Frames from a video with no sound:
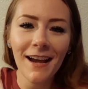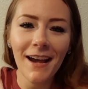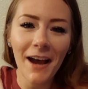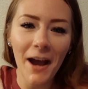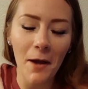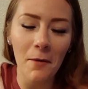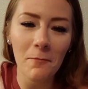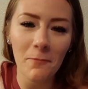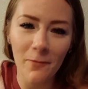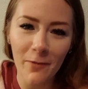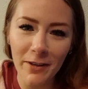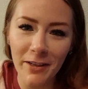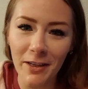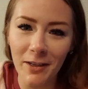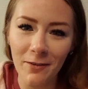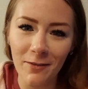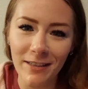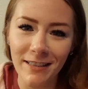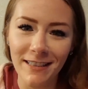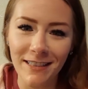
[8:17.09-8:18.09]
I'm really
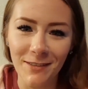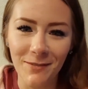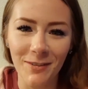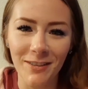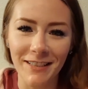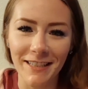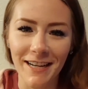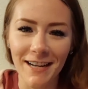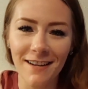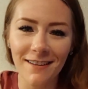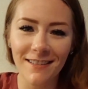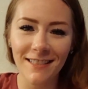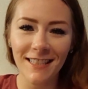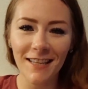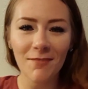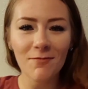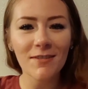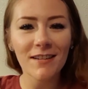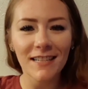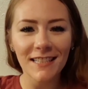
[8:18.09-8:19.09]
gonna read this book now because I
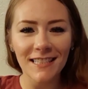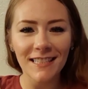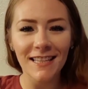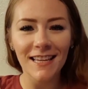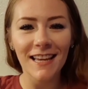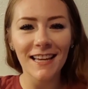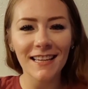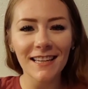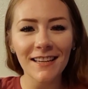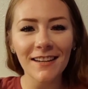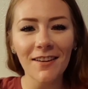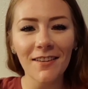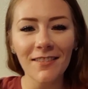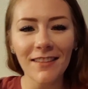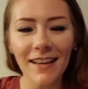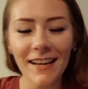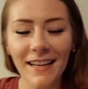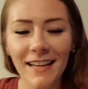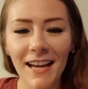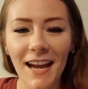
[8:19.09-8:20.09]
want to get to the, you know,
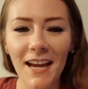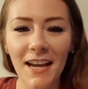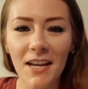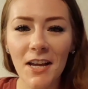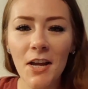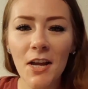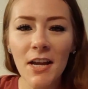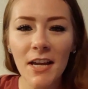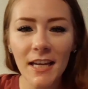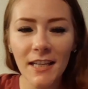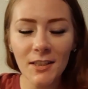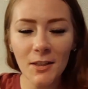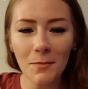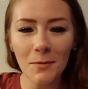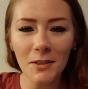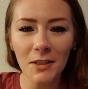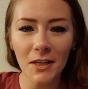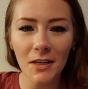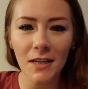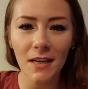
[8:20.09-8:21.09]
like it's
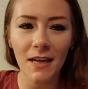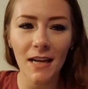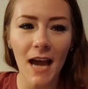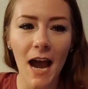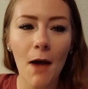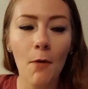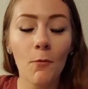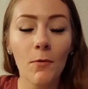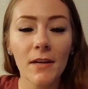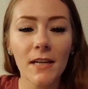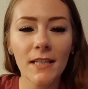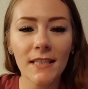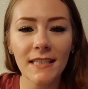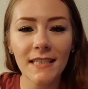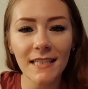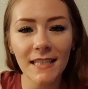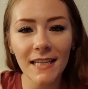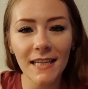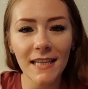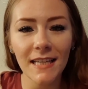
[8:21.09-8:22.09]
almost like I want to
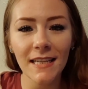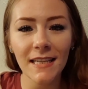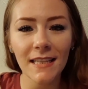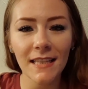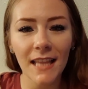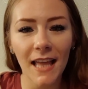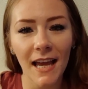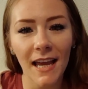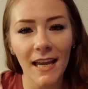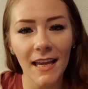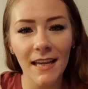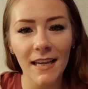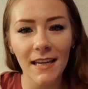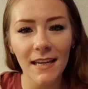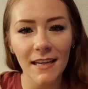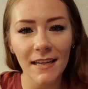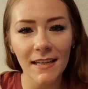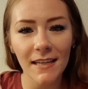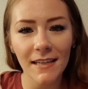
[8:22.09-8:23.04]
see, like,